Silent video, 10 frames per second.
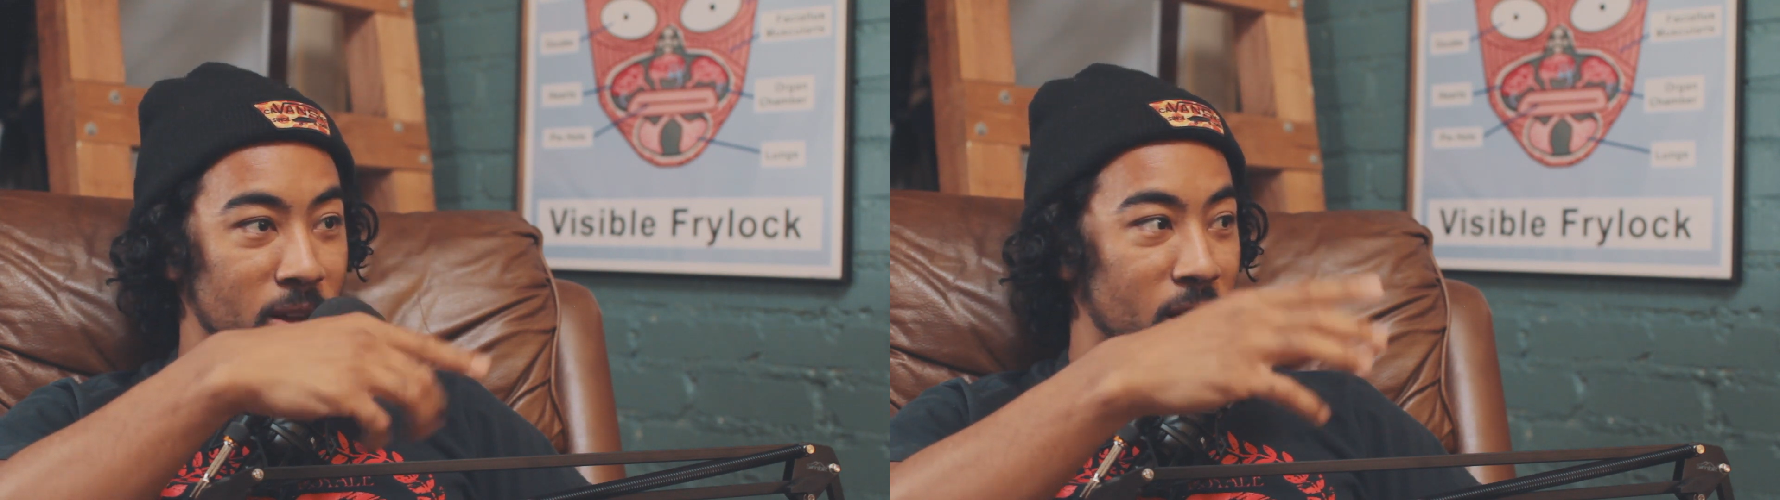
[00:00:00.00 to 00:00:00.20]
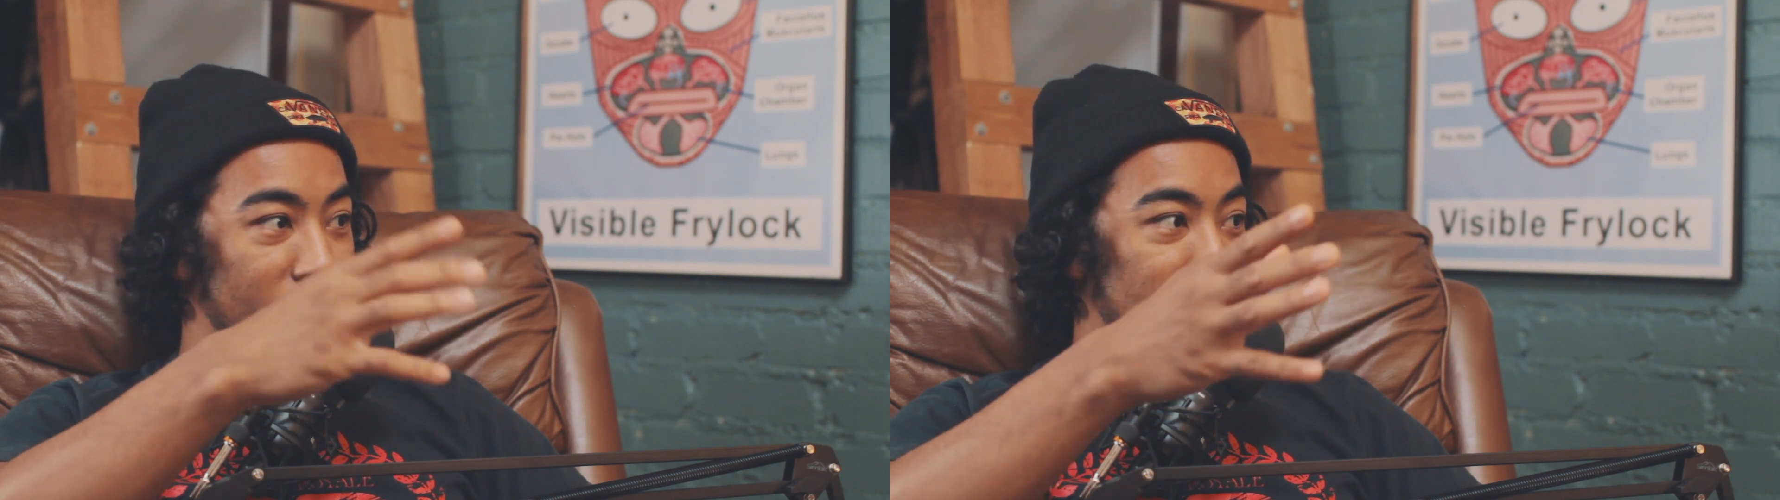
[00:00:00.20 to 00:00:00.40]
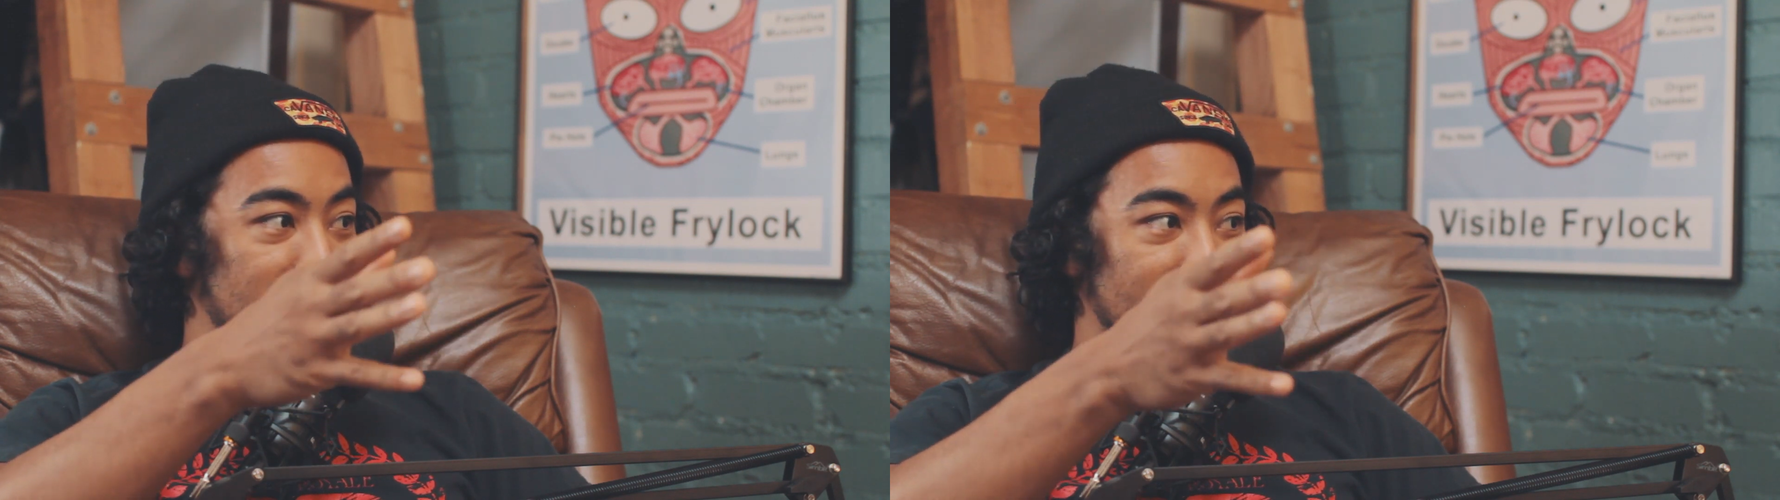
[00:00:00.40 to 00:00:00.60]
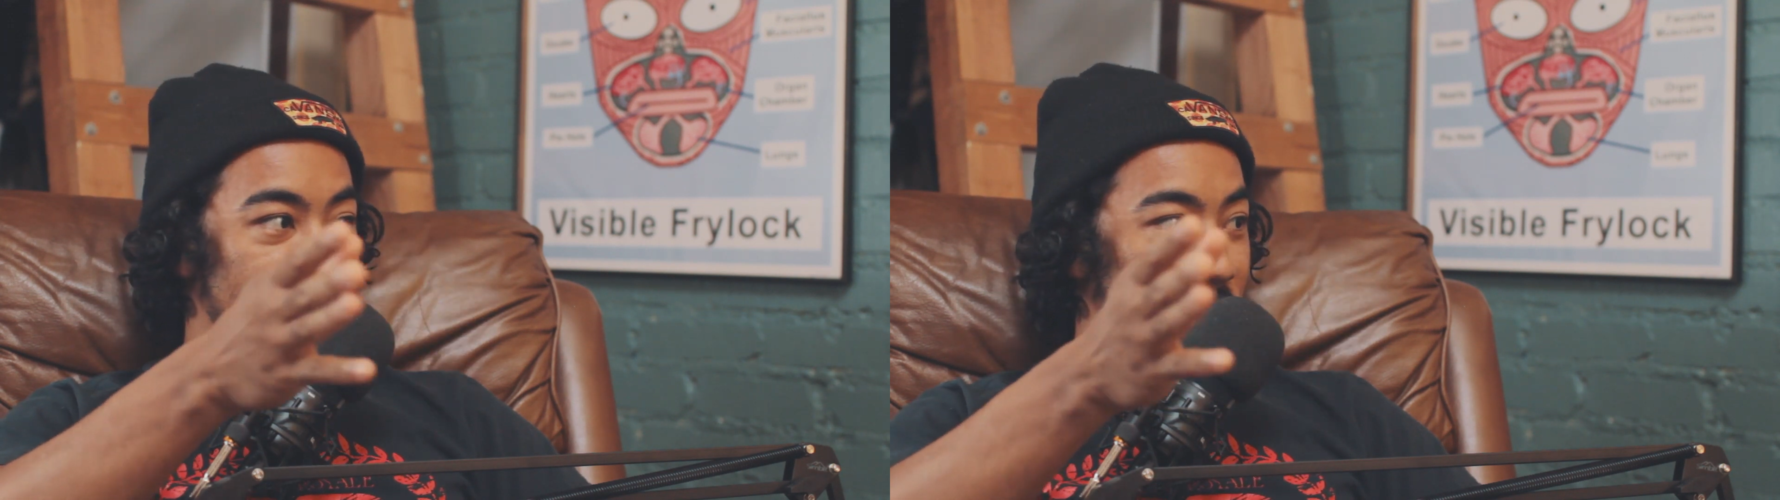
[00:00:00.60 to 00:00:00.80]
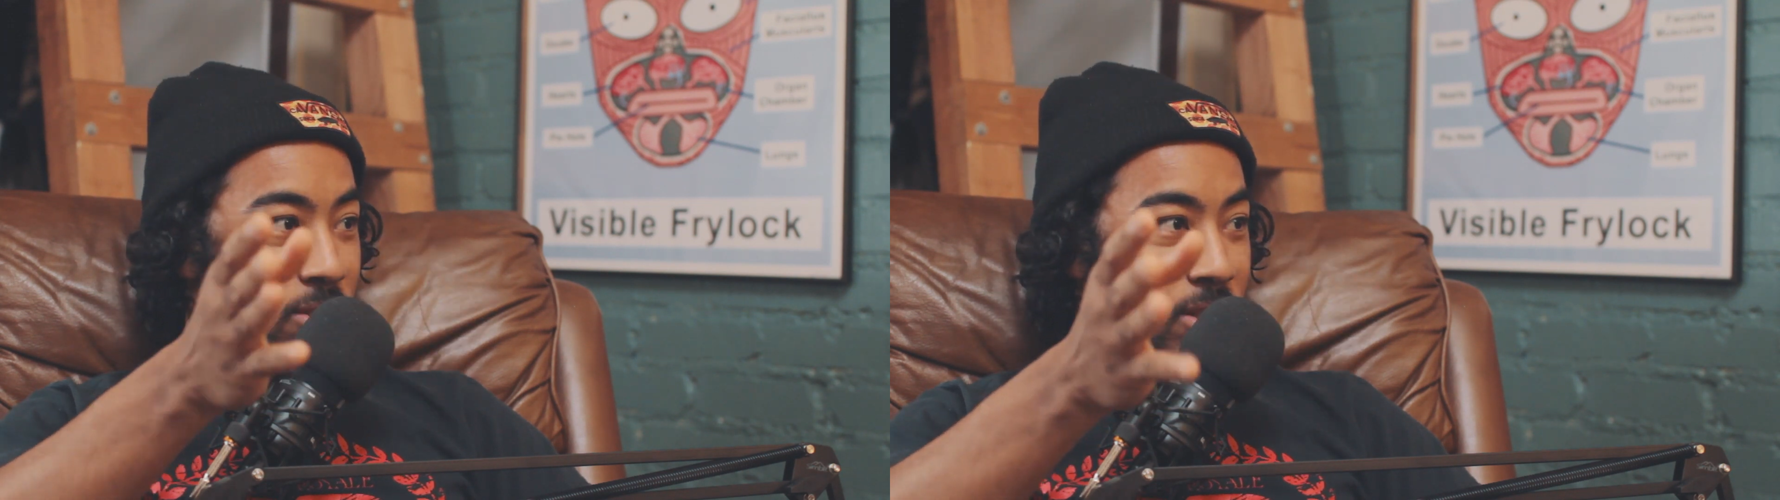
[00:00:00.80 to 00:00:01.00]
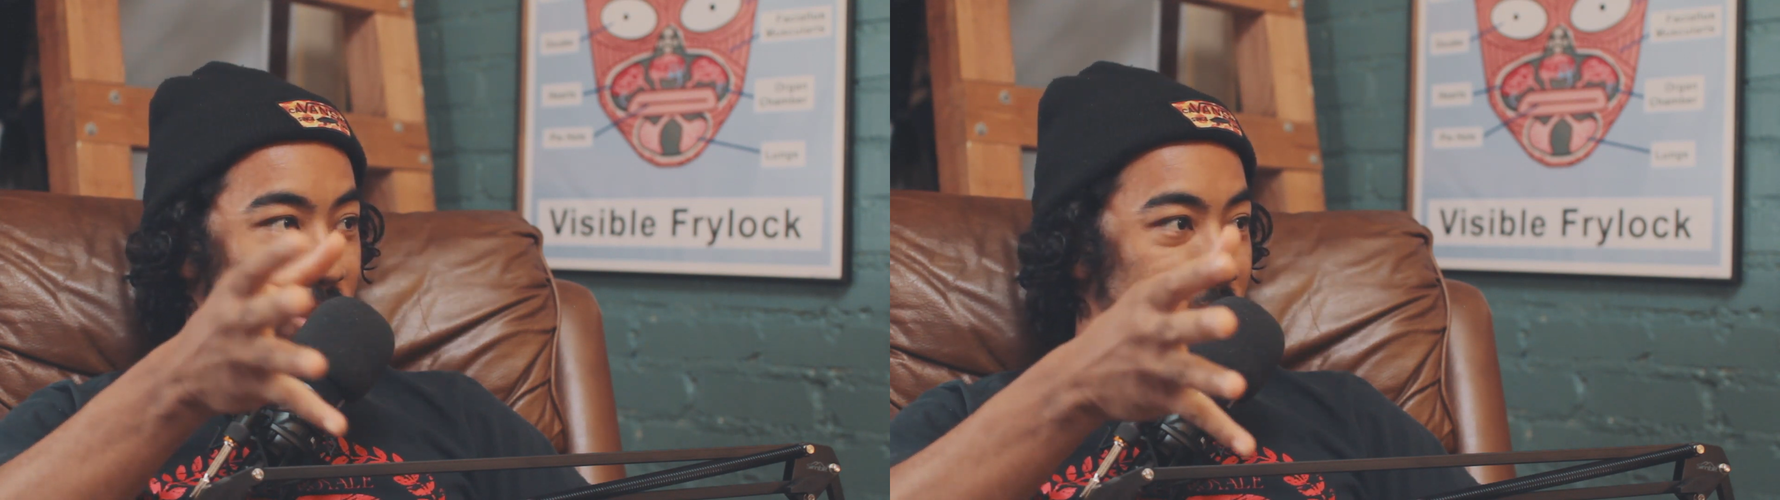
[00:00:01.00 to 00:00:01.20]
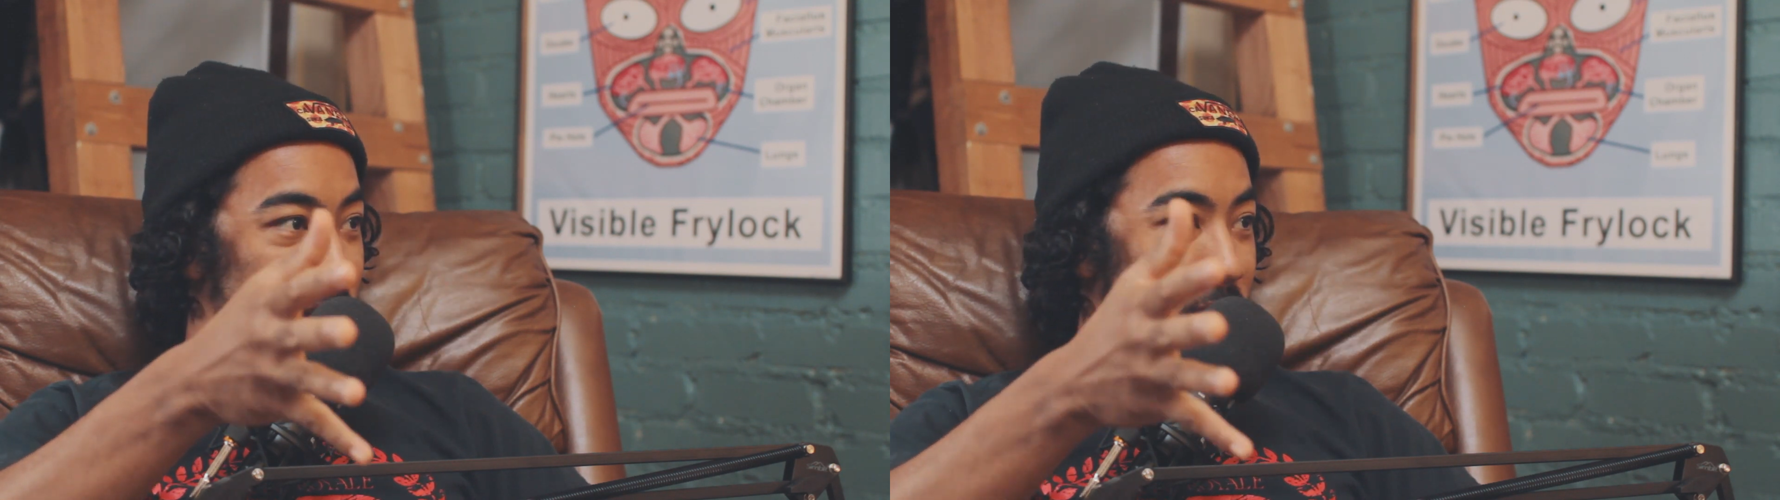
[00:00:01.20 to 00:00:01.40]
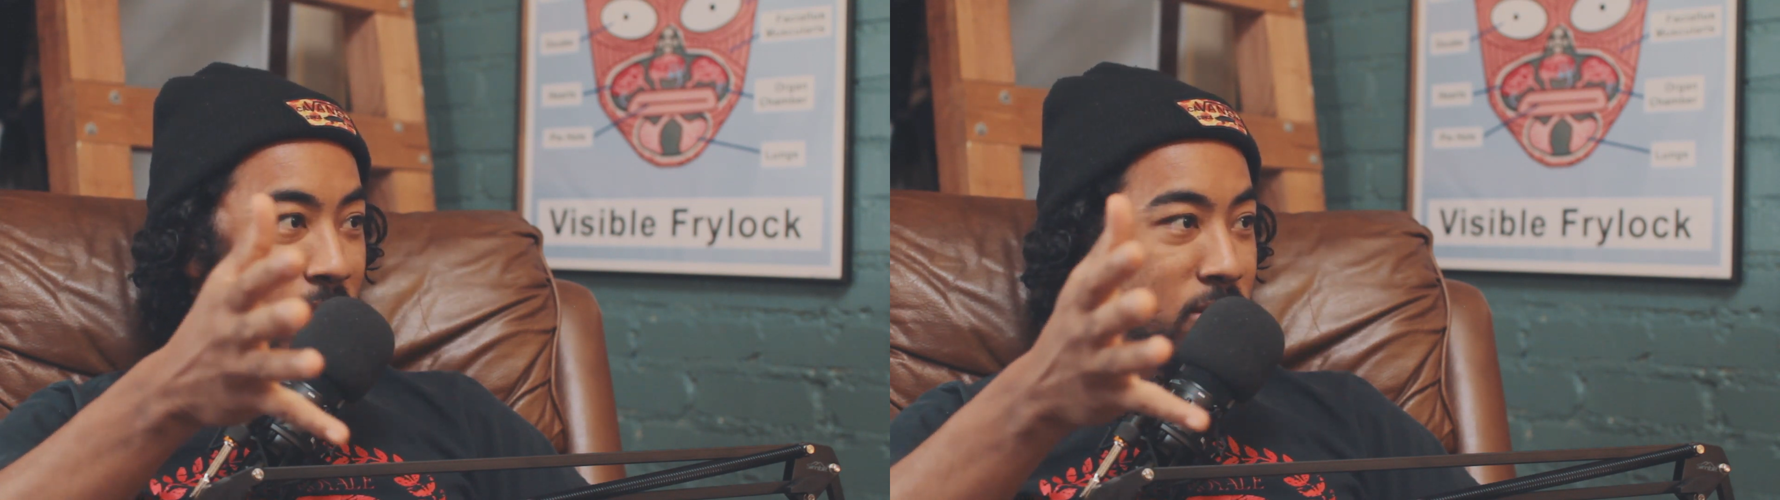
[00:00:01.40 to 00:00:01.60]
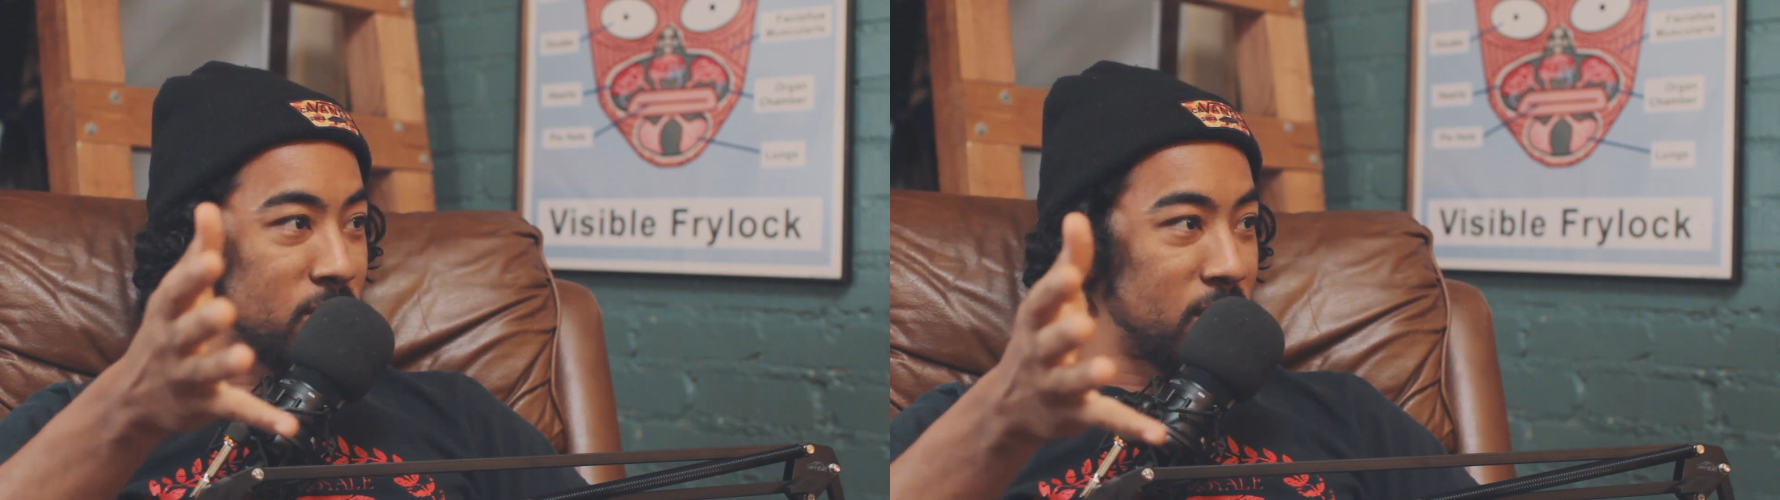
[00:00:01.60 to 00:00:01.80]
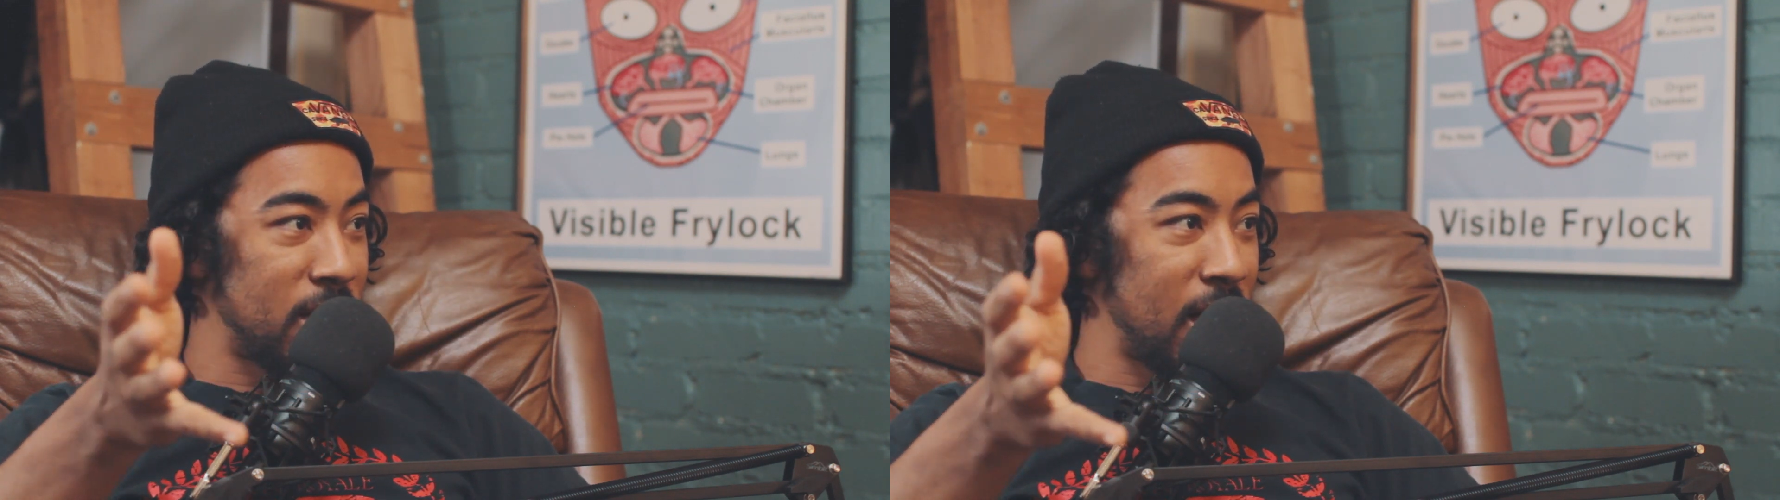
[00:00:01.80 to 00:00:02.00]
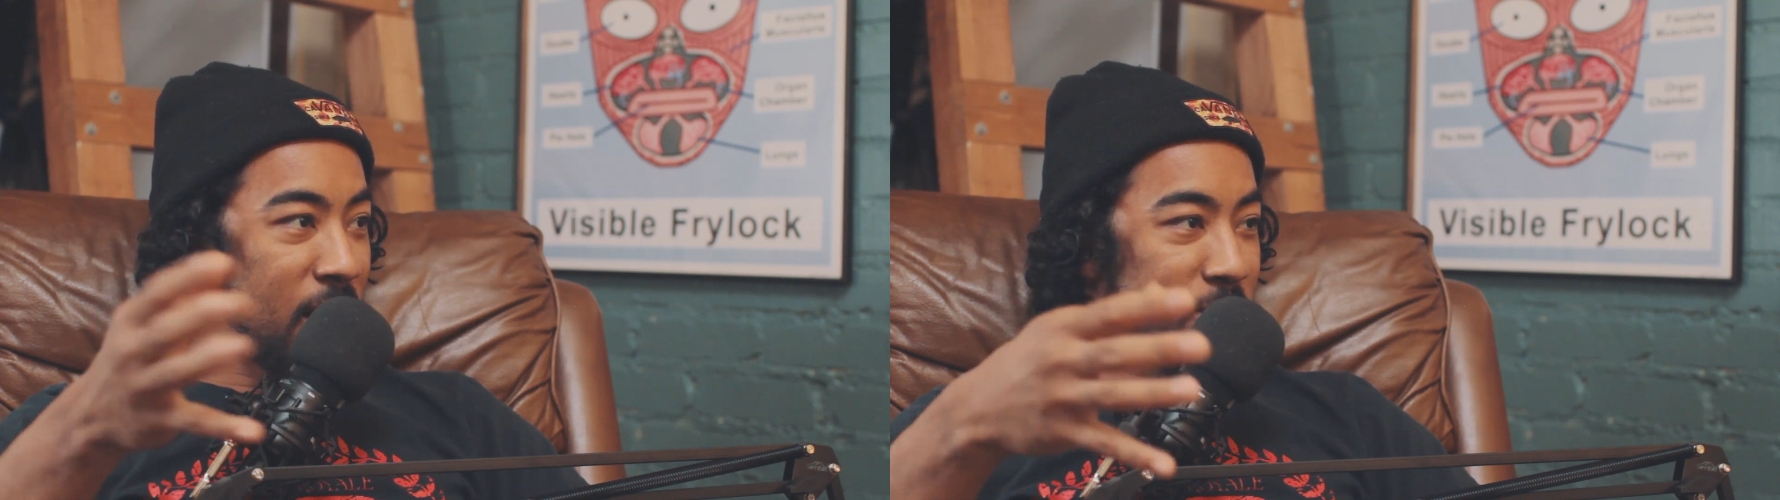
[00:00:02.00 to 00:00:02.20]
everything else that you guys are good at,